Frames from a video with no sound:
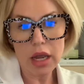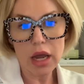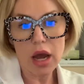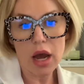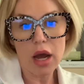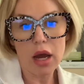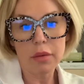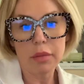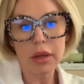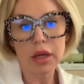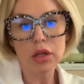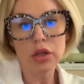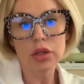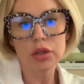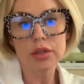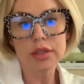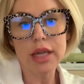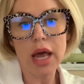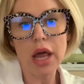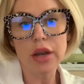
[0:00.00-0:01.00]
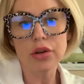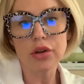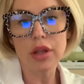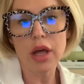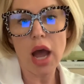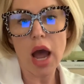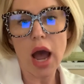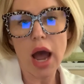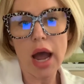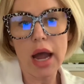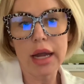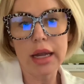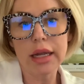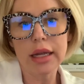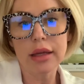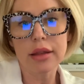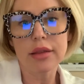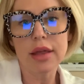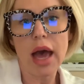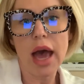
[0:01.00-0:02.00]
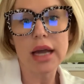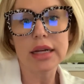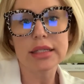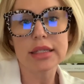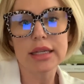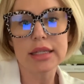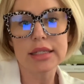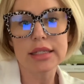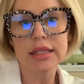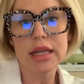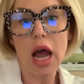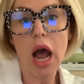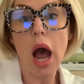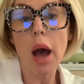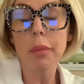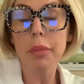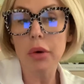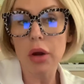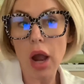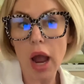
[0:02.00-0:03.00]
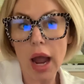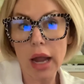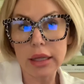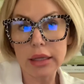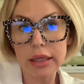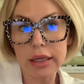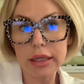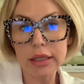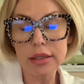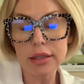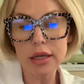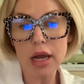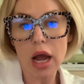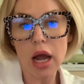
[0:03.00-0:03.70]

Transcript: includes under the eye, the excess upper eyelid.